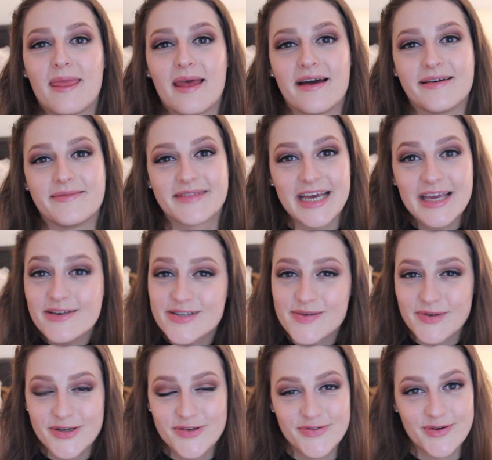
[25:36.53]
Thank you
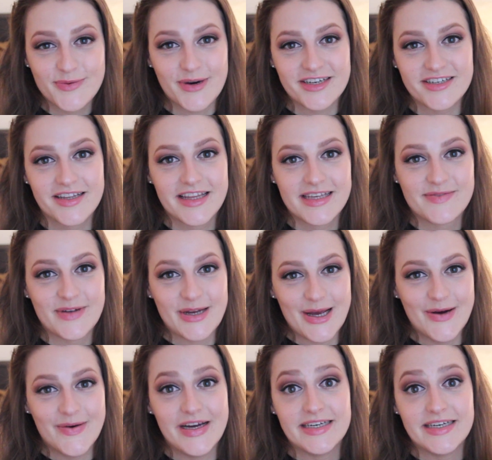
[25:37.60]
so much for watching this video.